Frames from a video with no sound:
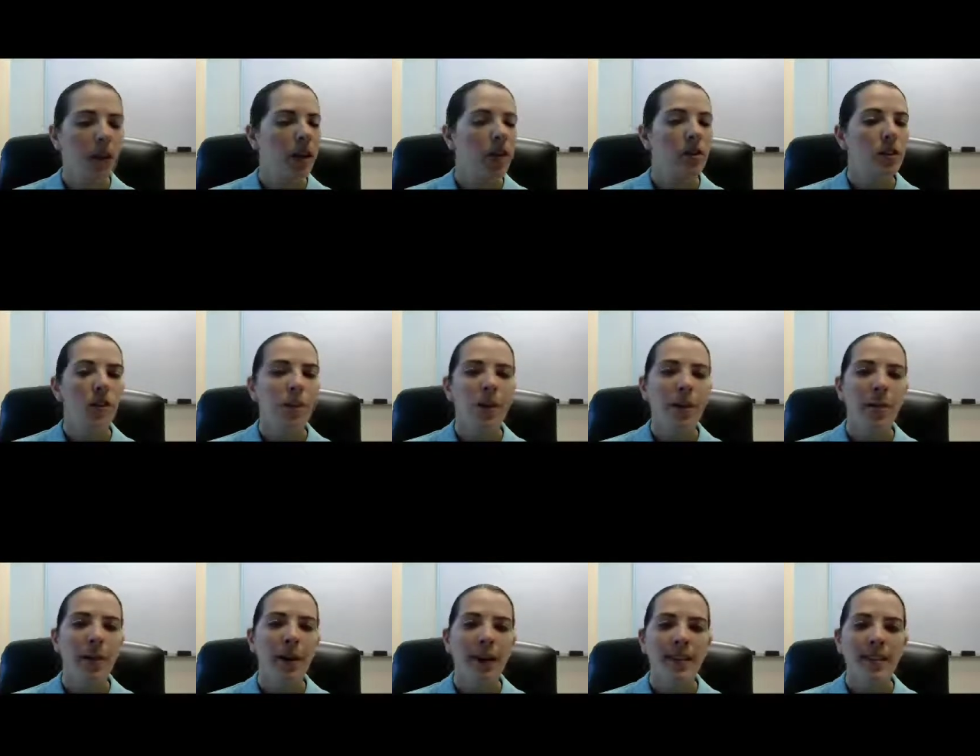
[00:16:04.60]
So
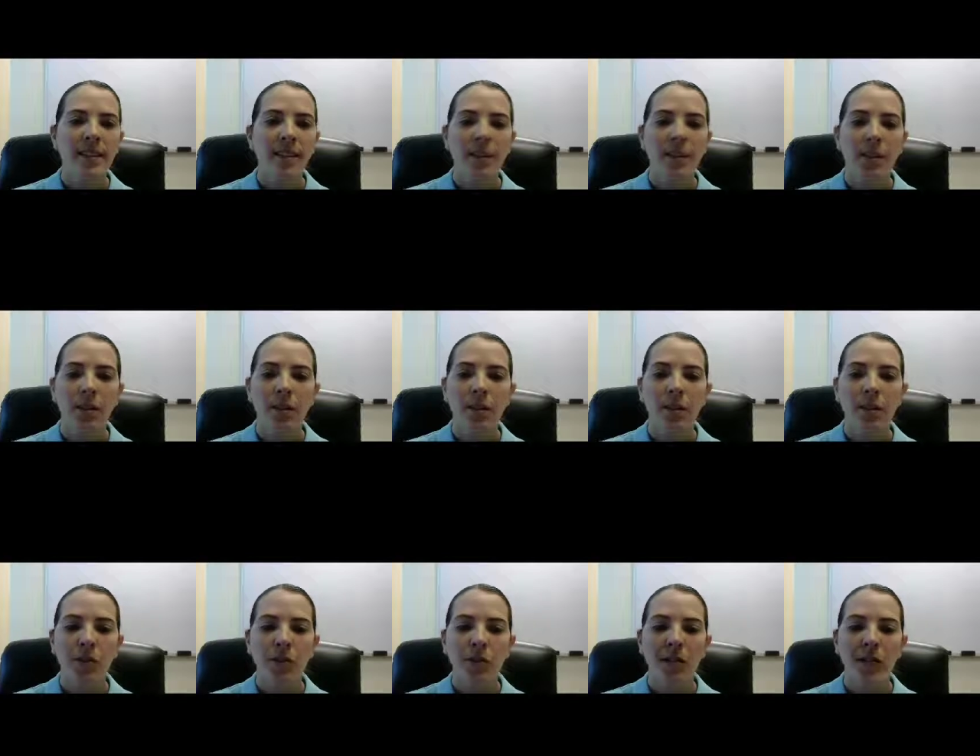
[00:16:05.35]
we're passing
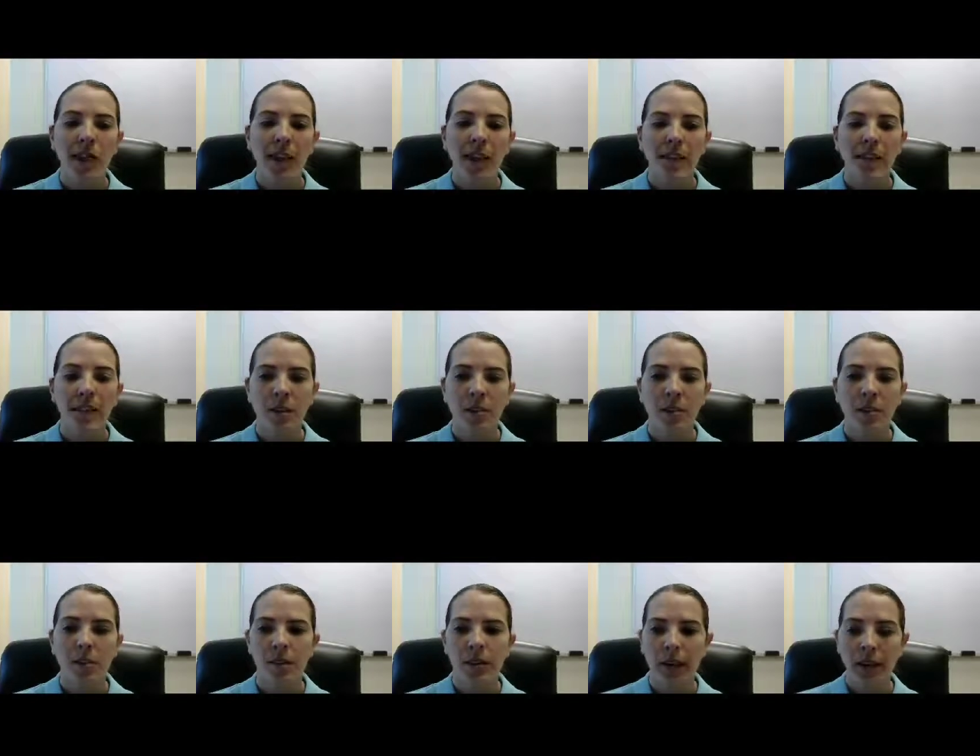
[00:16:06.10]
3 as the
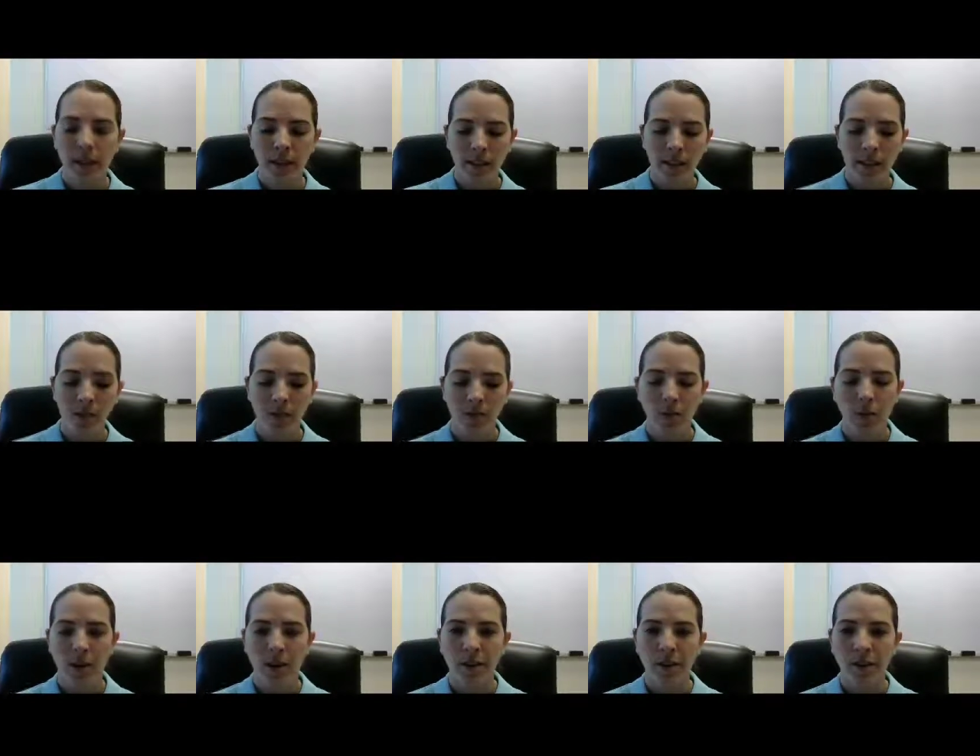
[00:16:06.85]
price, so if
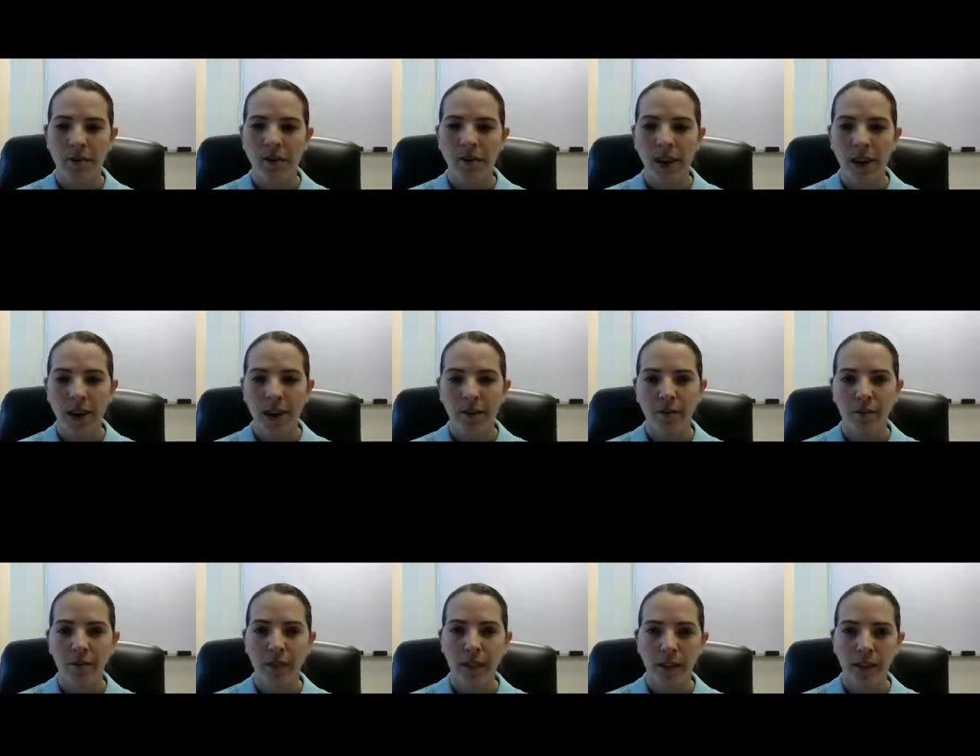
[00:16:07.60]
we buy
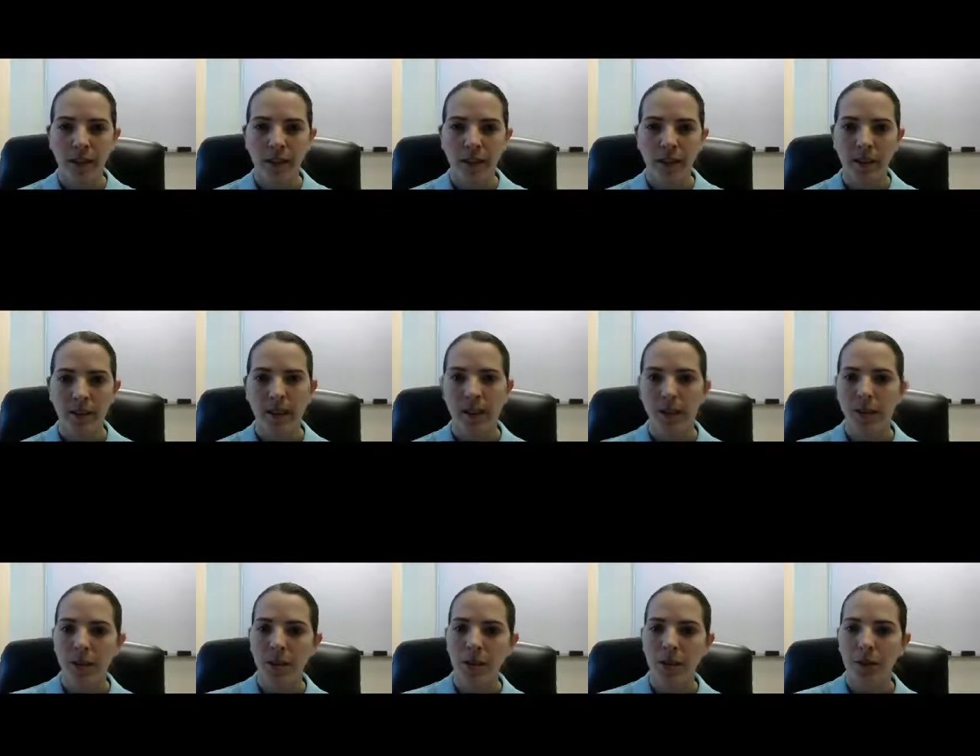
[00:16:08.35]
5 boxes,
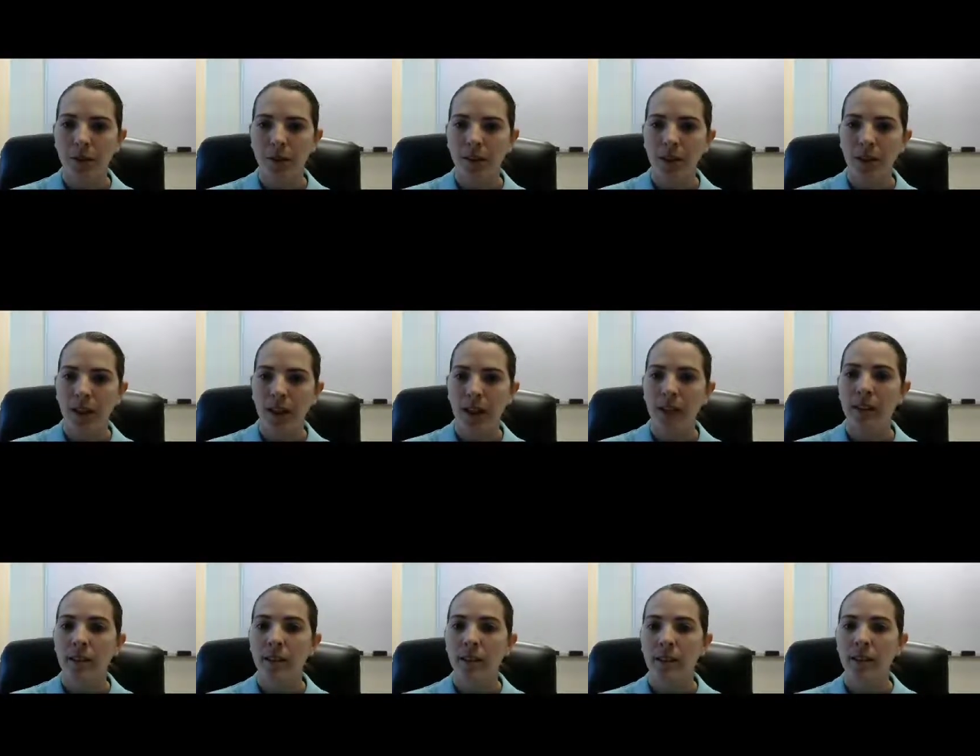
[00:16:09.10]
we know we should
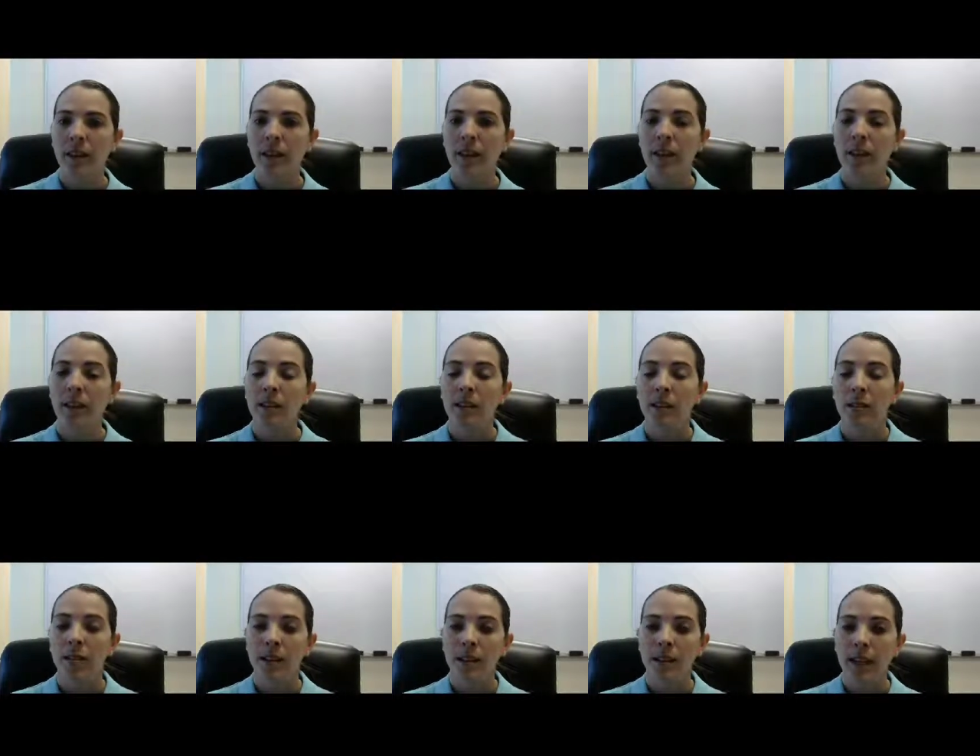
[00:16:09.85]
get a
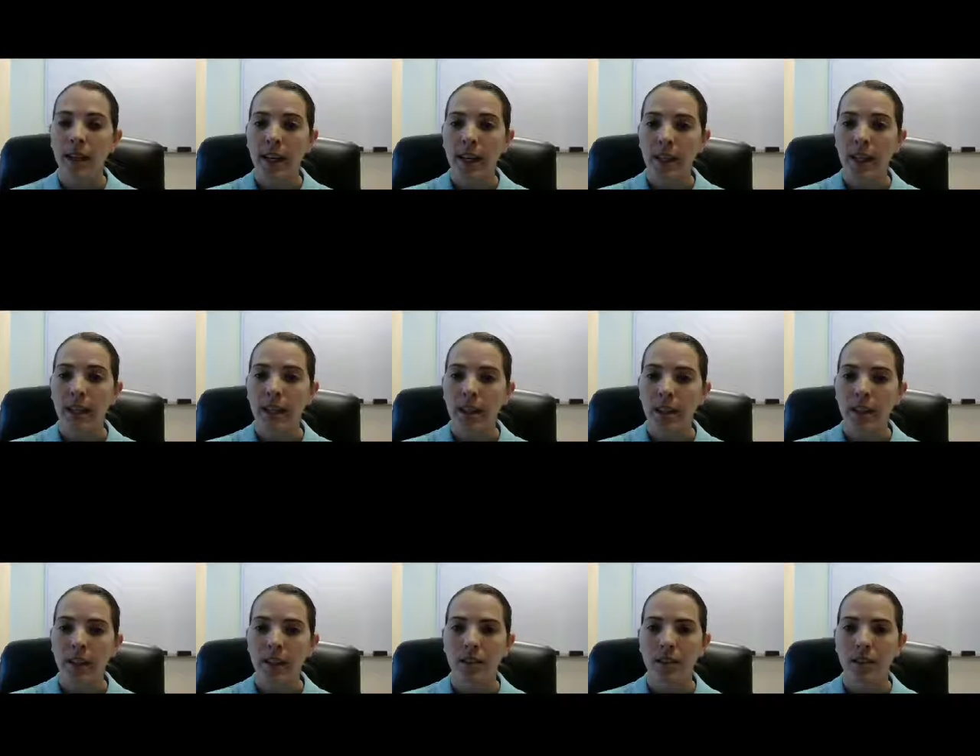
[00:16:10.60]
transaction
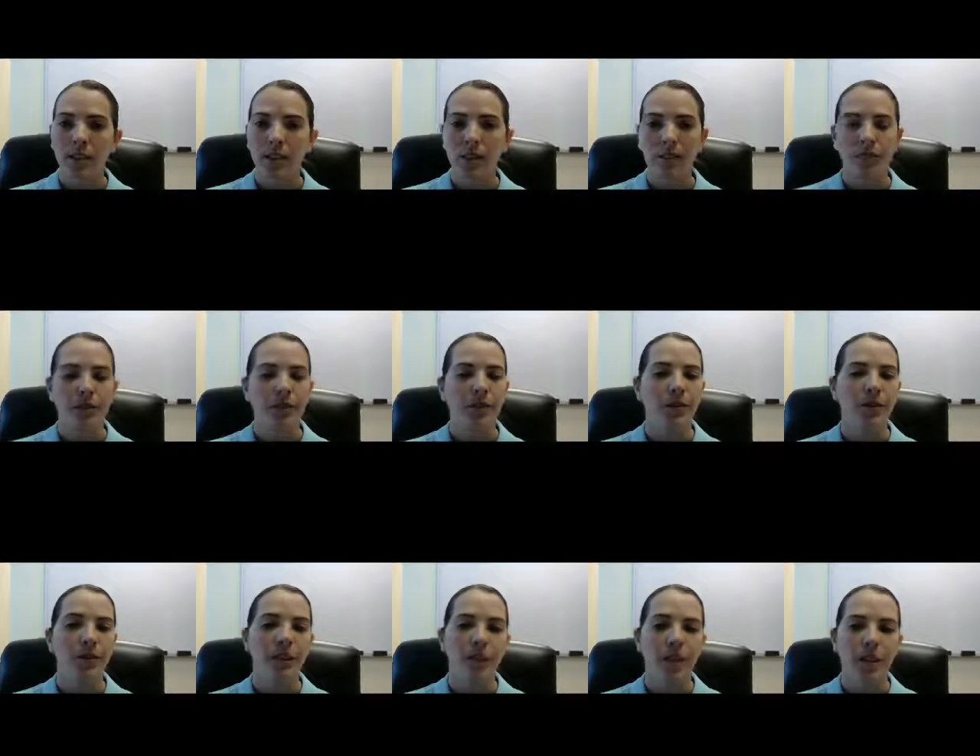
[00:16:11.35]
cost of
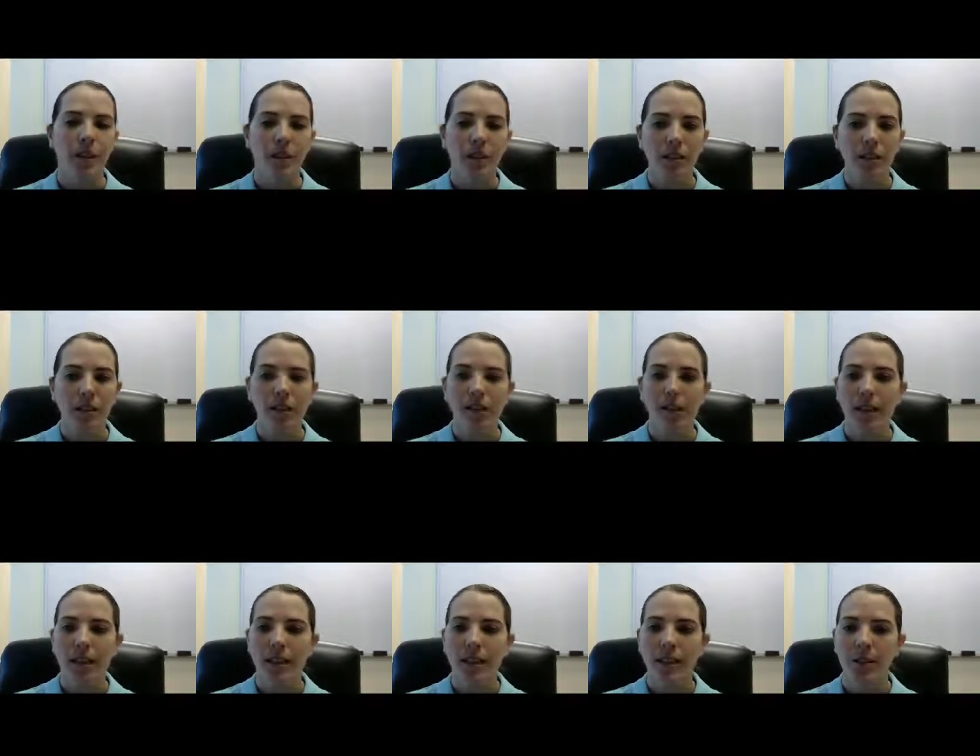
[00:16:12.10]
15, so
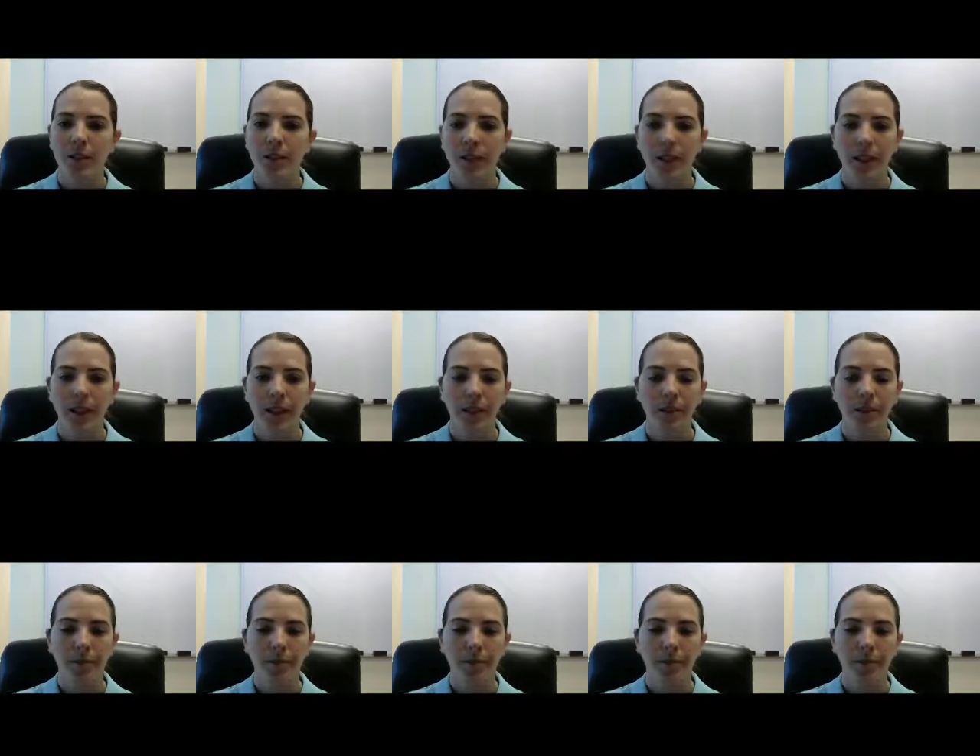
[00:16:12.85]
that's working.